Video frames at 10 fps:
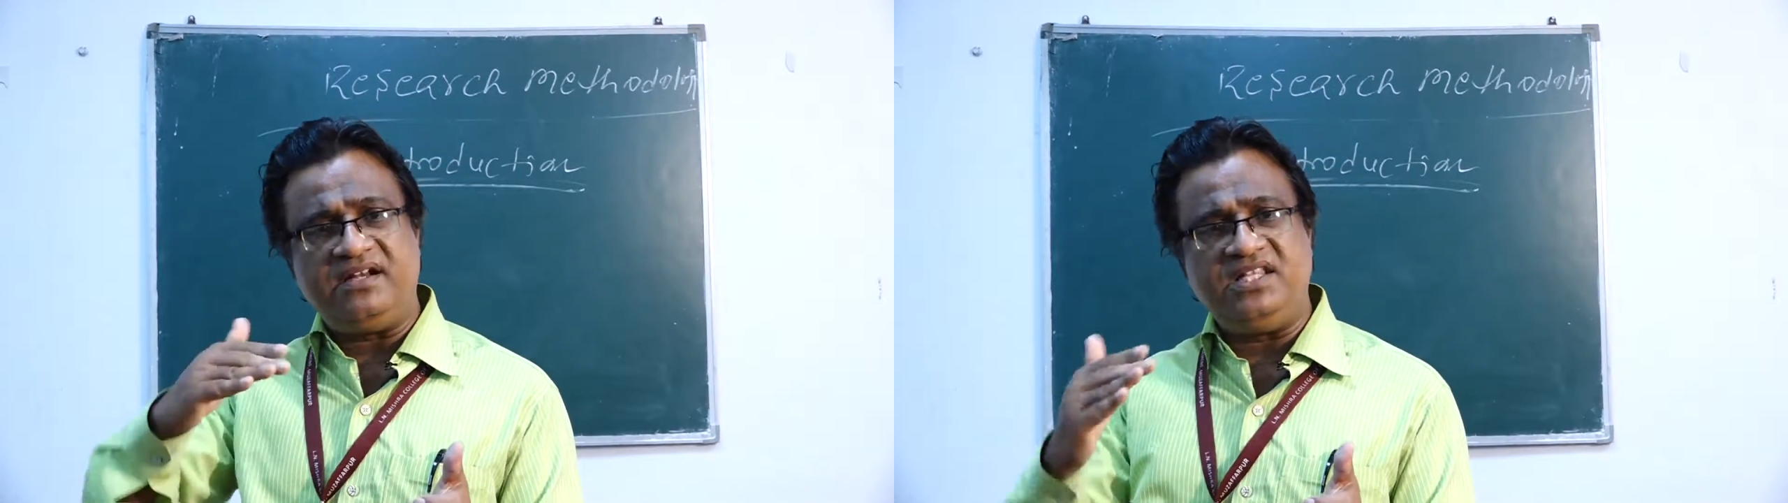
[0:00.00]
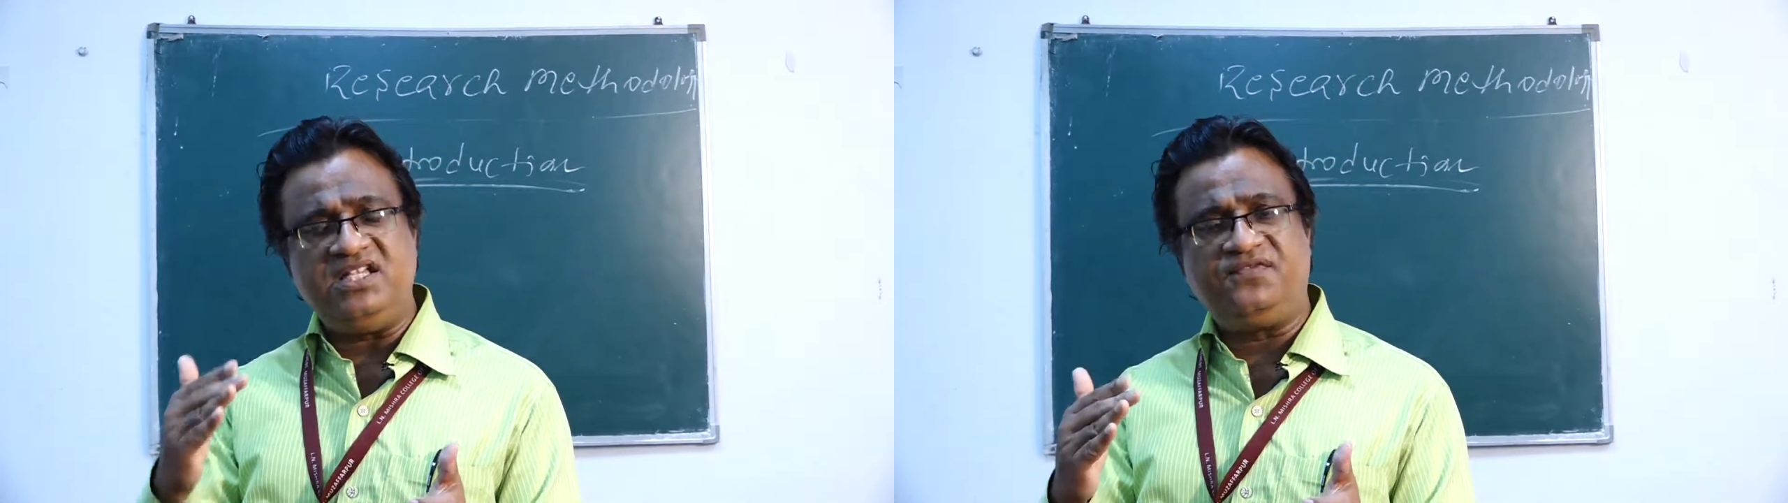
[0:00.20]

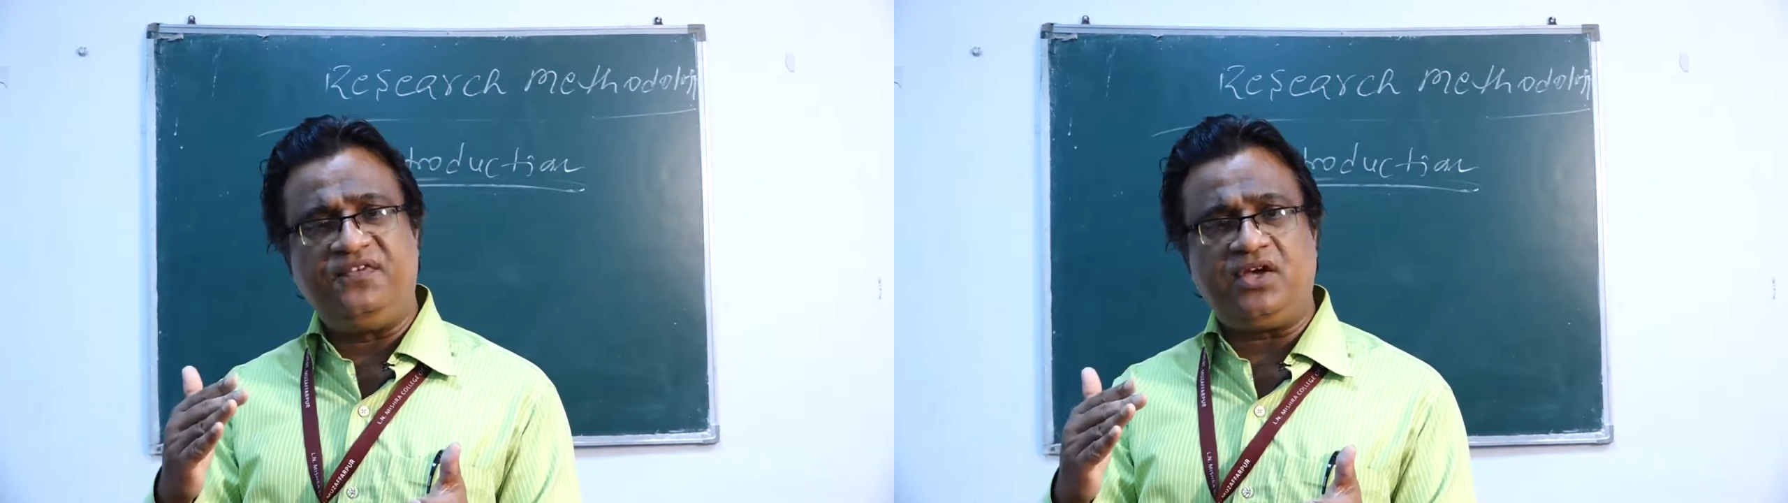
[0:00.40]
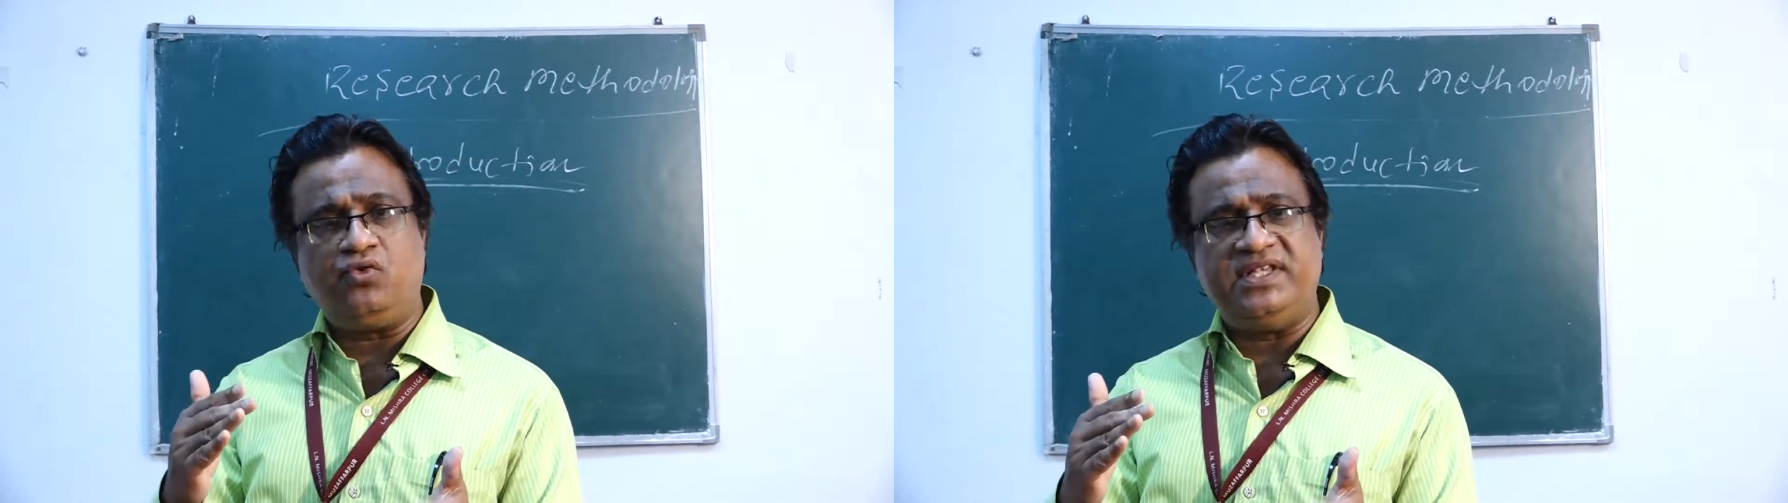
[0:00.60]
these
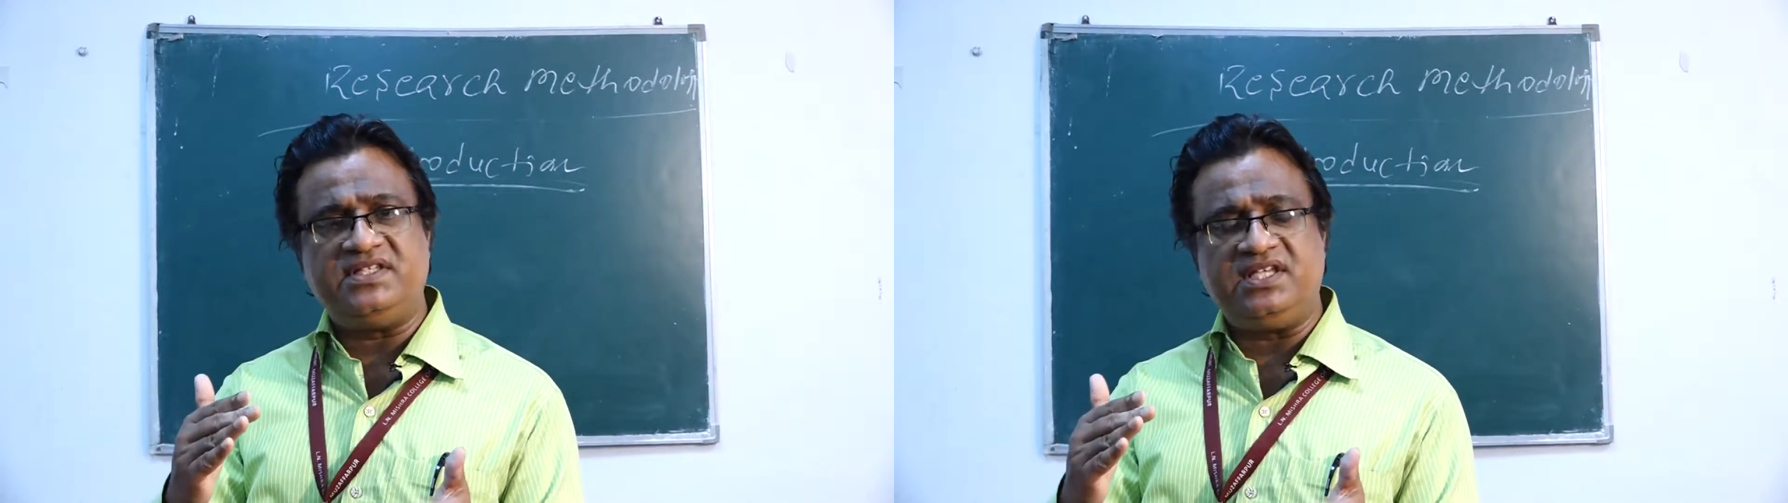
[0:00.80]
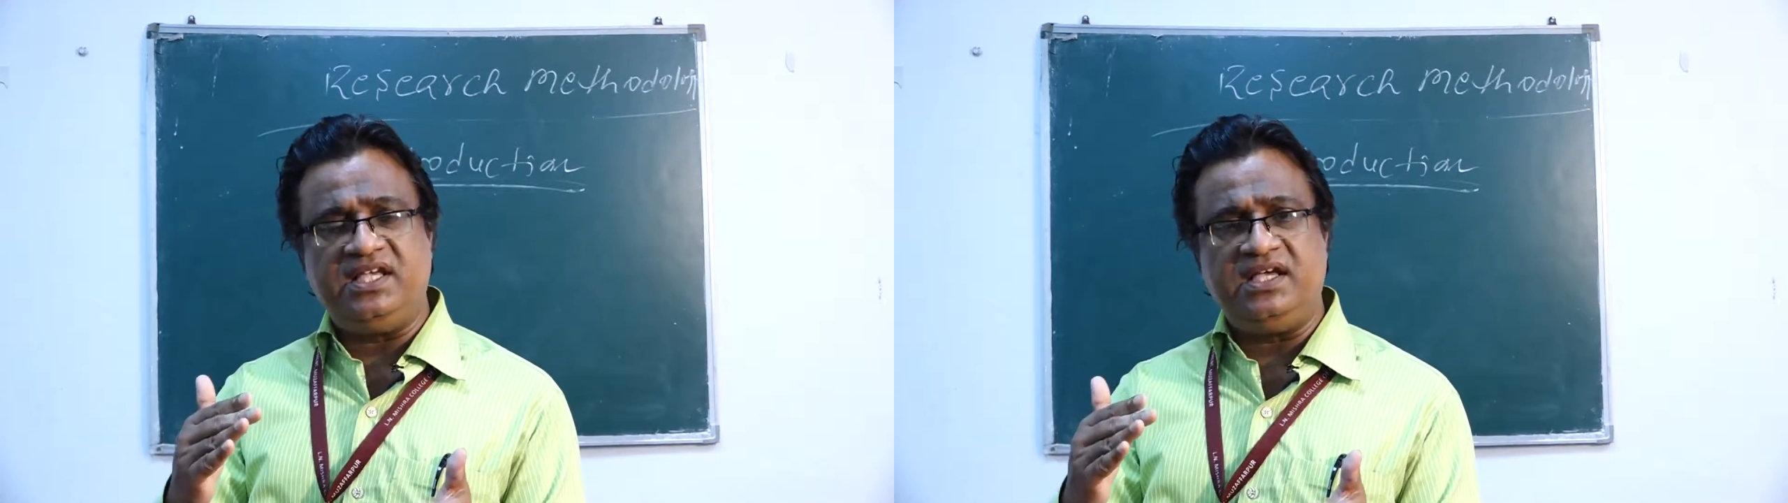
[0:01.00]

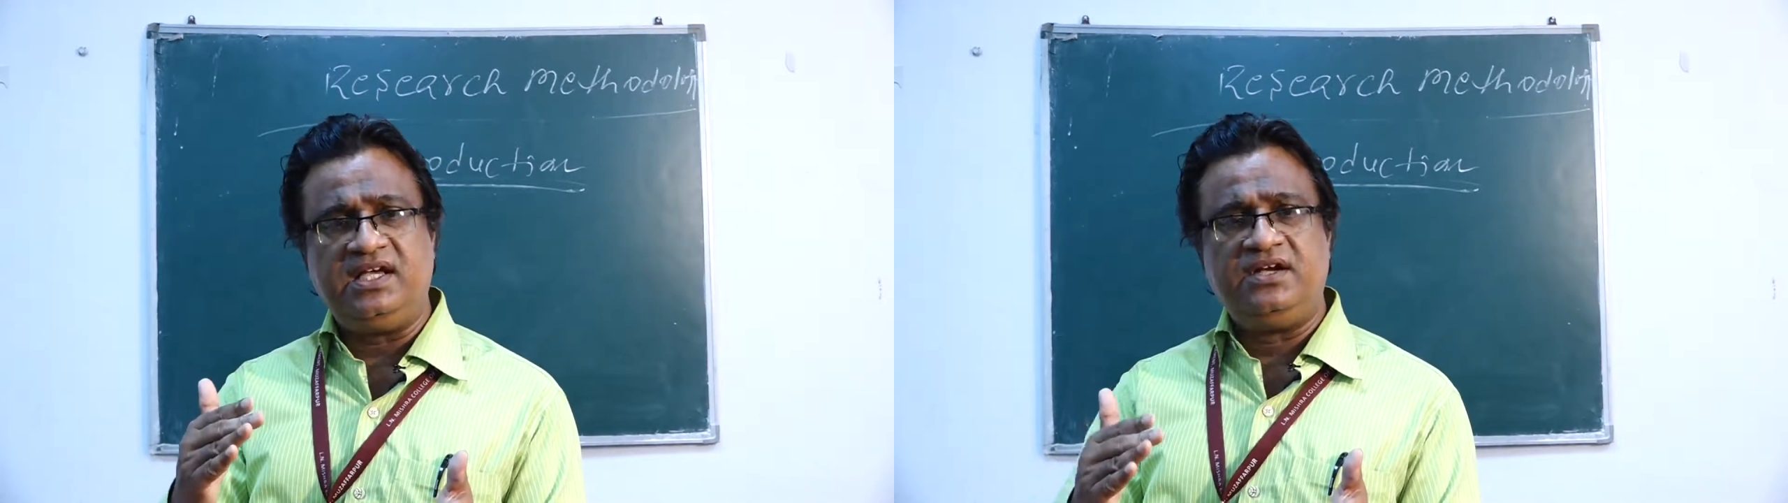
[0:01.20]
frequency